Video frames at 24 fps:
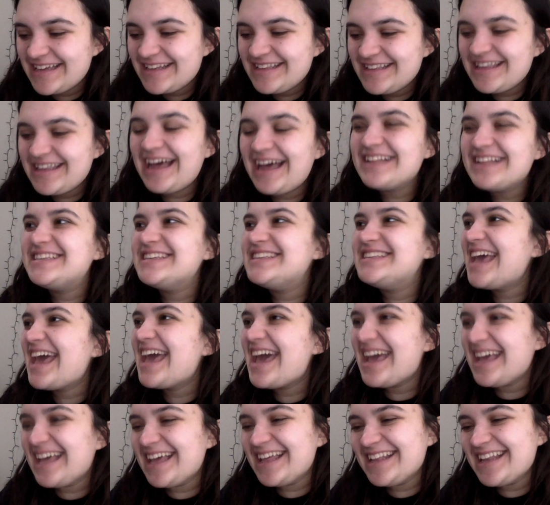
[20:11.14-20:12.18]
Not
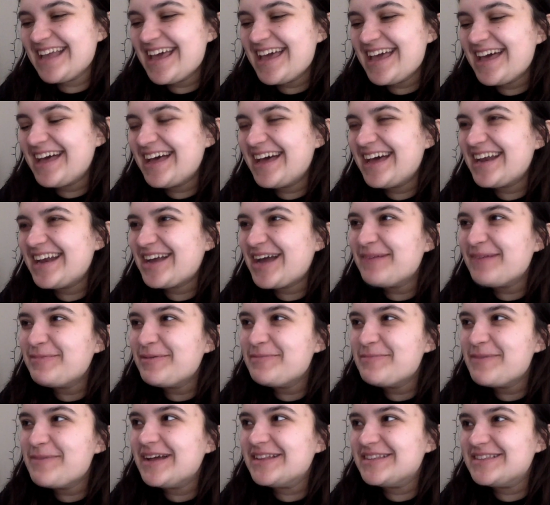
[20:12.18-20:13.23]
today, in a couple
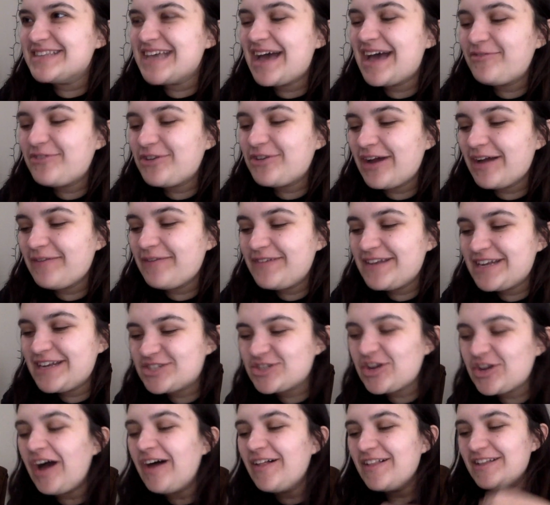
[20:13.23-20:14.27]
months after I finish
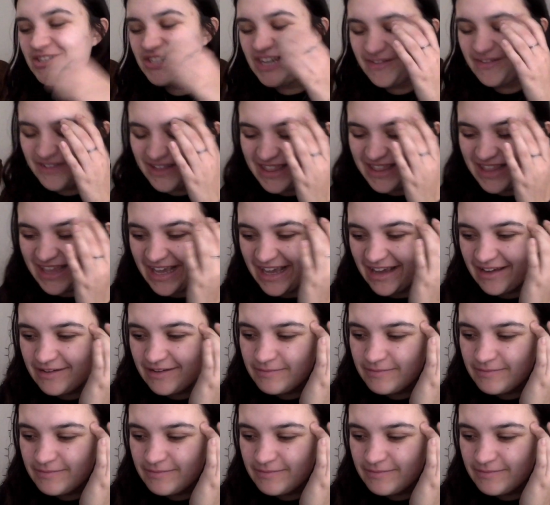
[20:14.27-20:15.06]
college and everything.